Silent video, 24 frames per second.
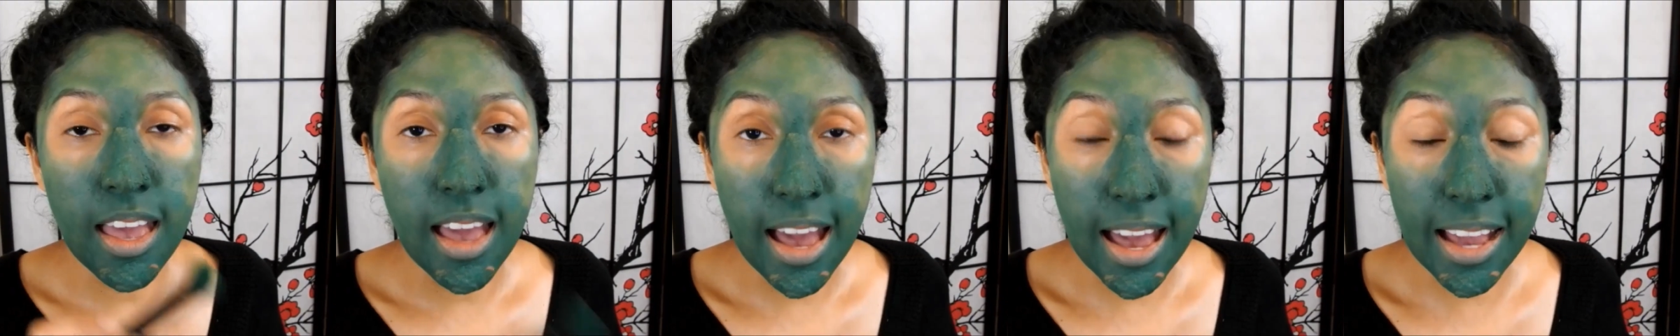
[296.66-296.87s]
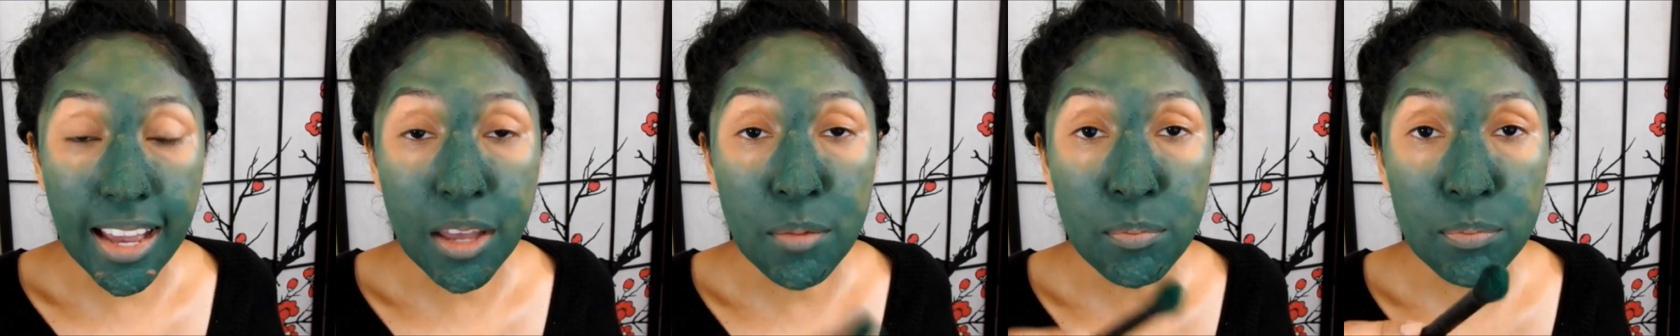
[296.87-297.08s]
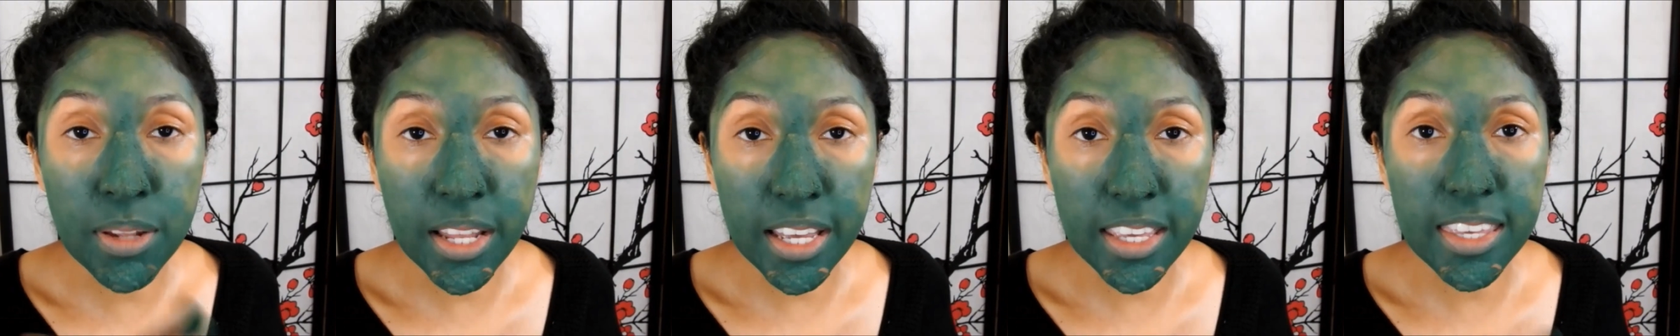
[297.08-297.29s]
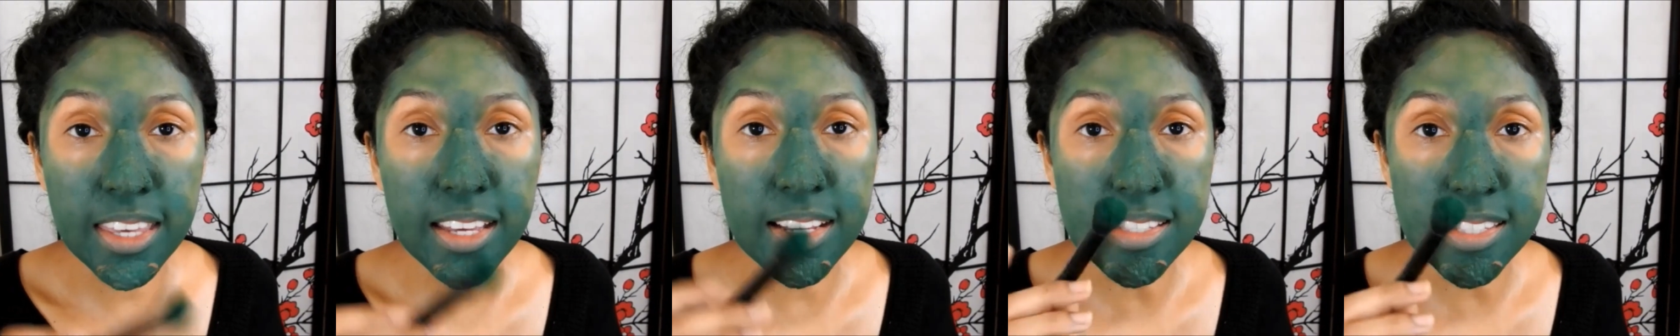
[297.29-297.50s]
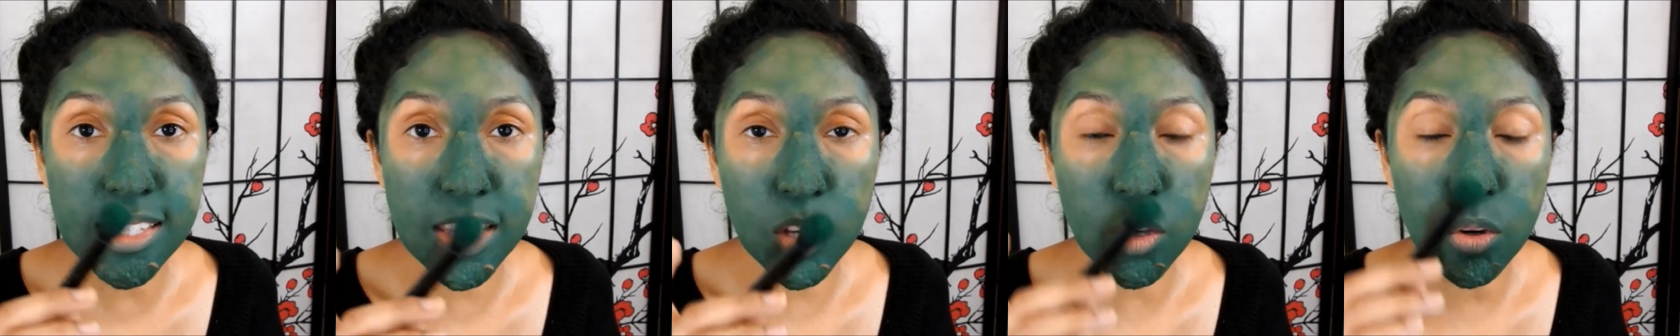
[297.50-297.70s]
I'm applying
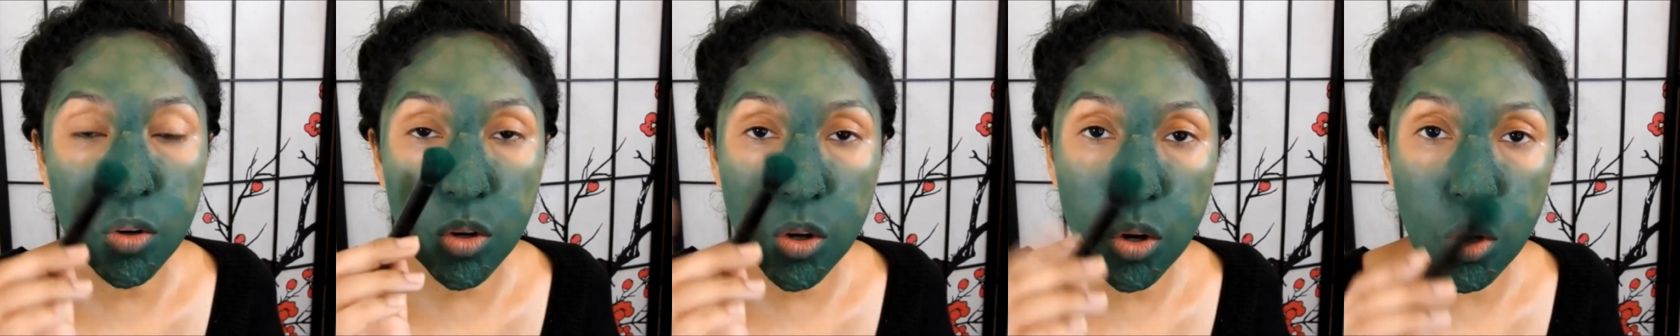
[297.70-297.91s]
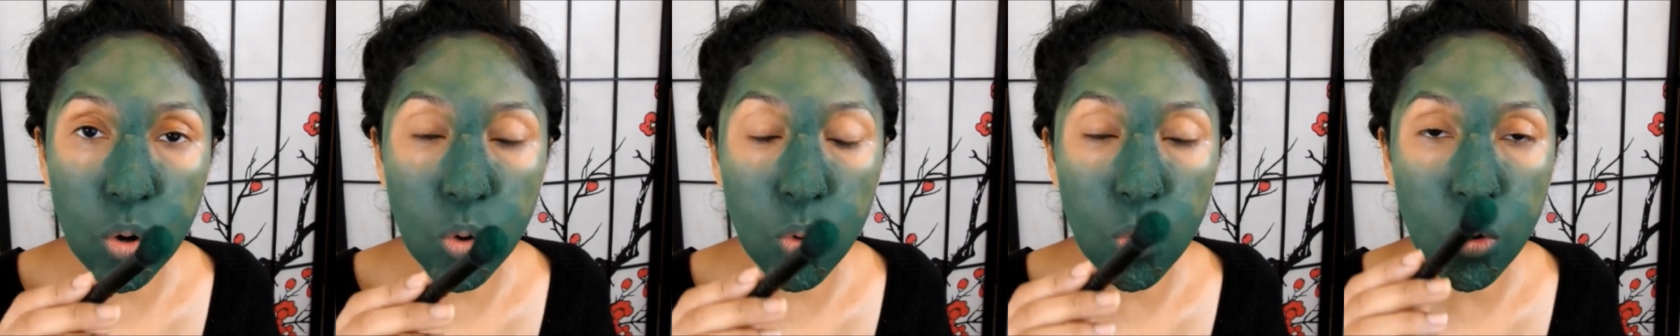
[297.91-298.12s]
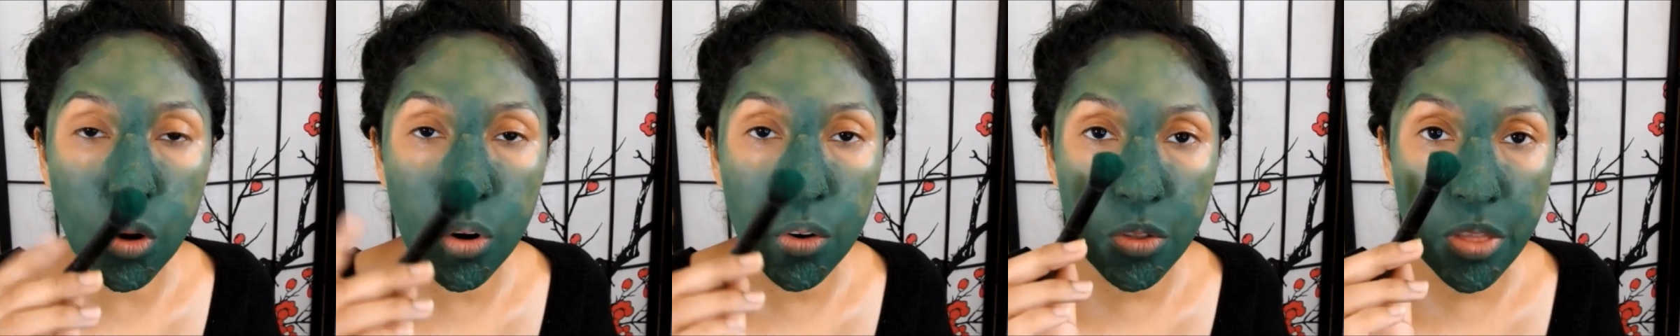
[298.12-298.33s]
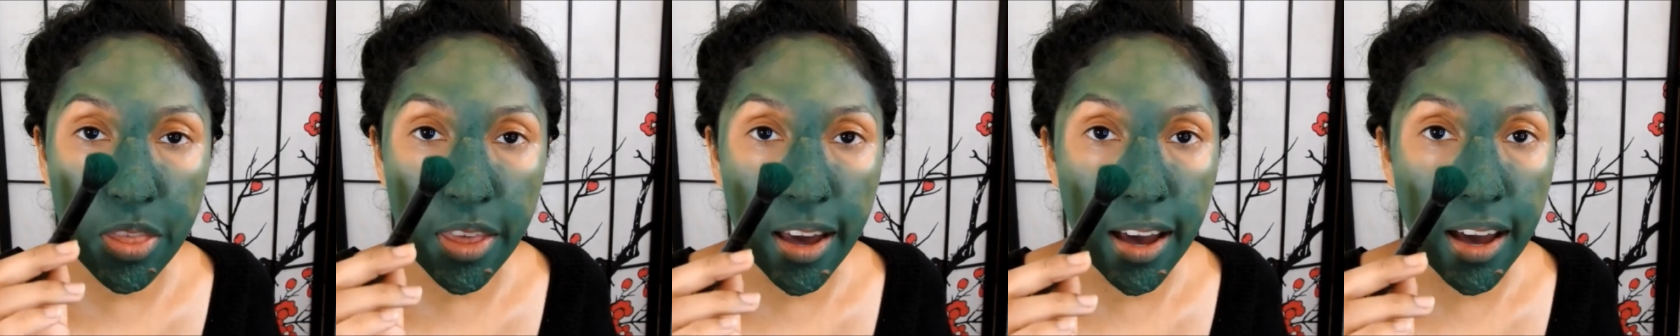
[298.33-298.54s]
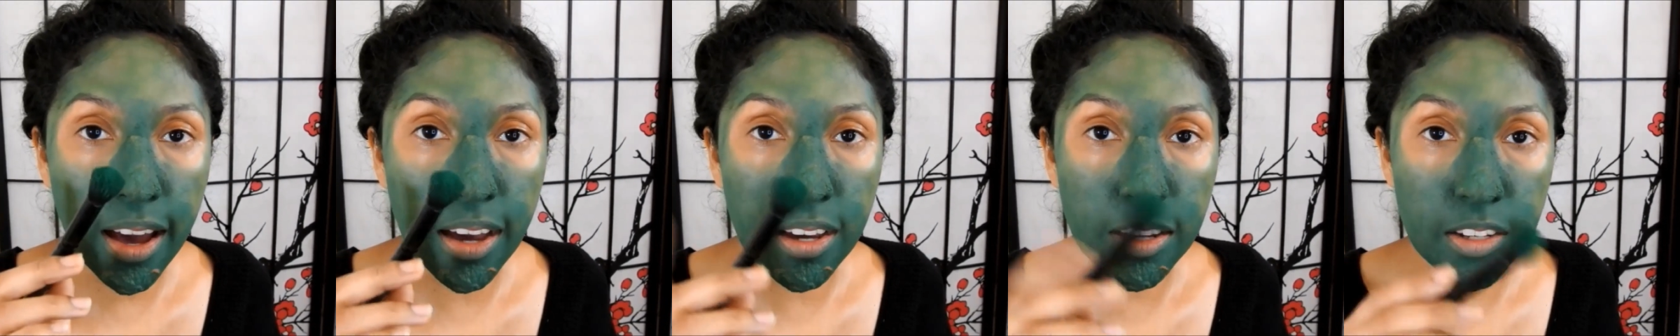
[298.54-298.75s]
a second coat of
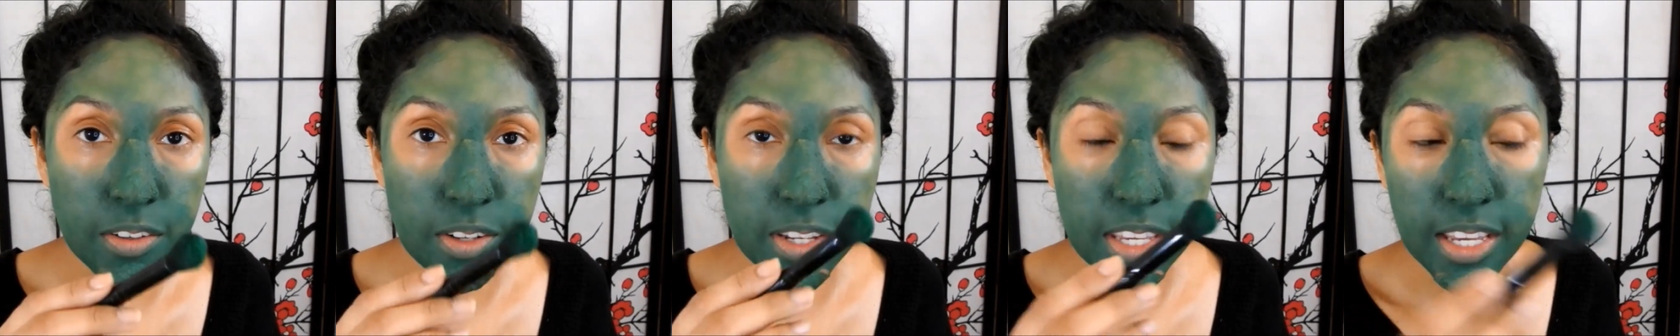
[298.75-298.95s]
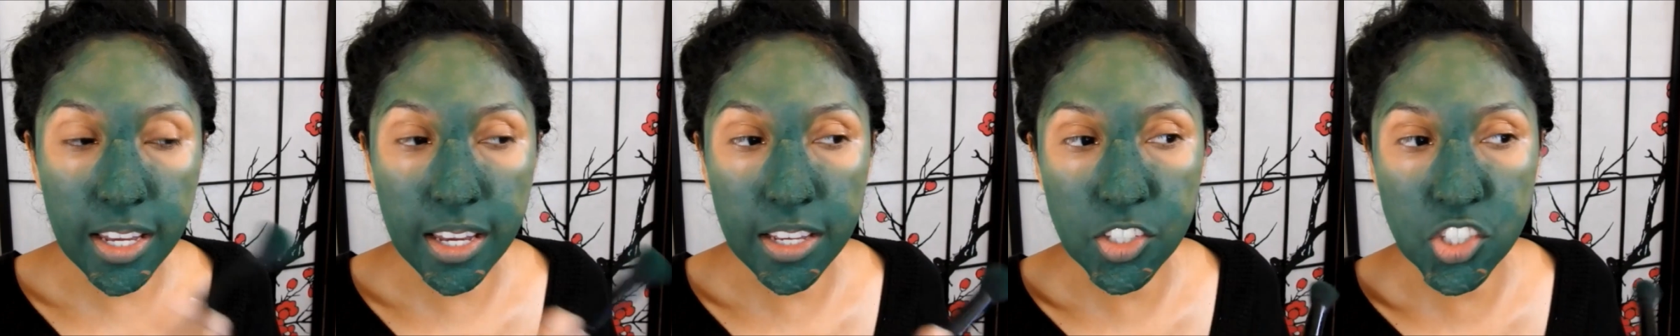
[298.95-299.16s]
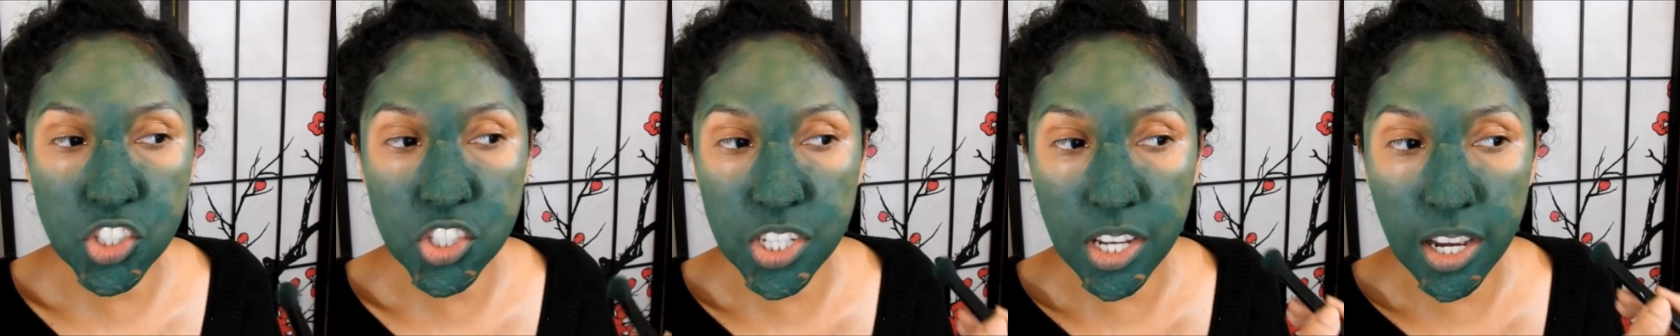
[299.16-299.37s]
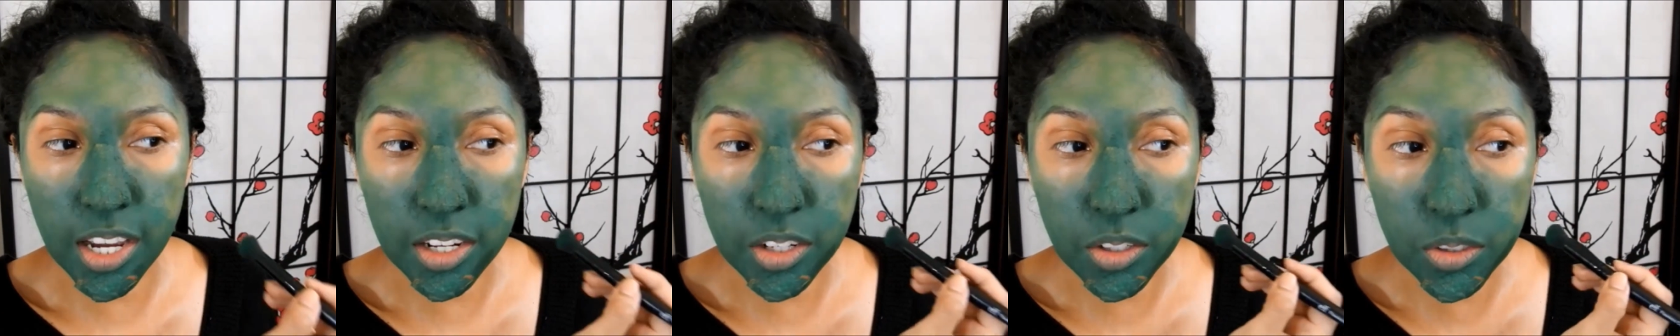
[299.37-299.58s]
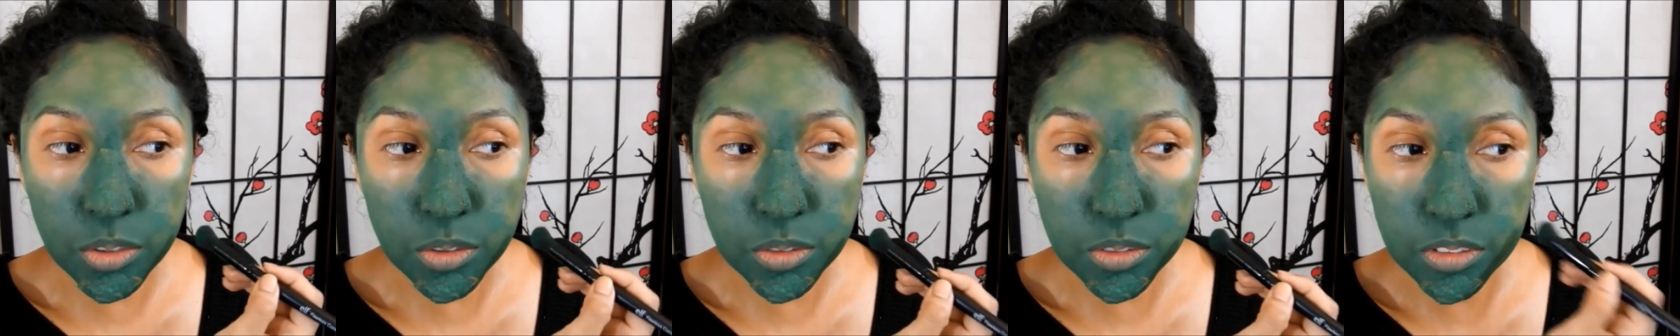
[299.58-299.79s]
the green
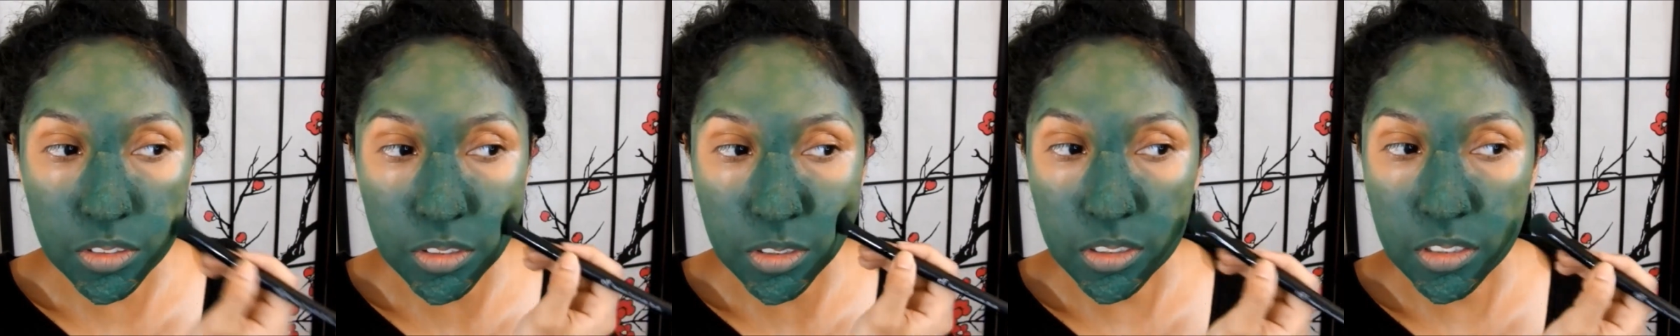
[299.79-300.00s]
eyeshadow.